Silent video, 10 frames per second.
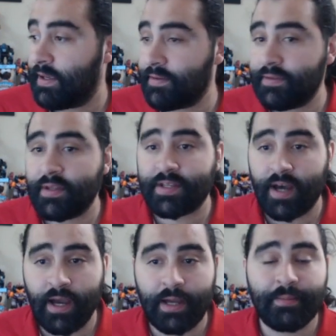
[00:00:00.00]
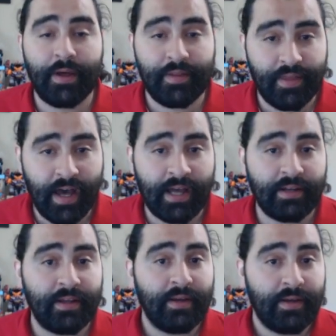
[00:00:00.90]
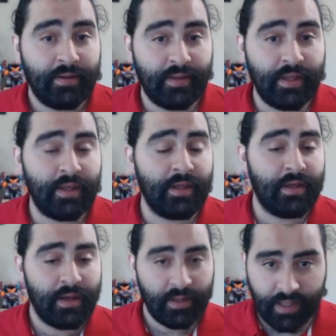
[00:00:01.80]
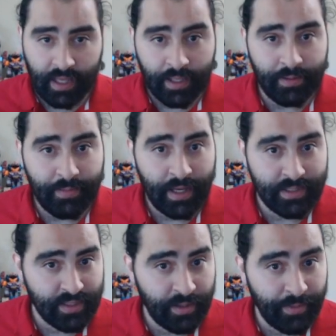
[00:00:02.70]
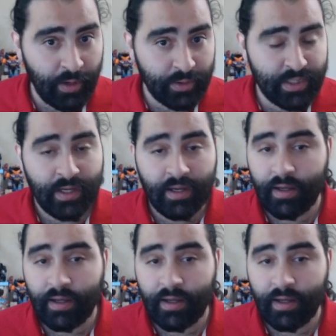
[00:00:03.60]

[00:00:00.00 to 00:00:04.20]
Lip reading: in the time that the game has come out.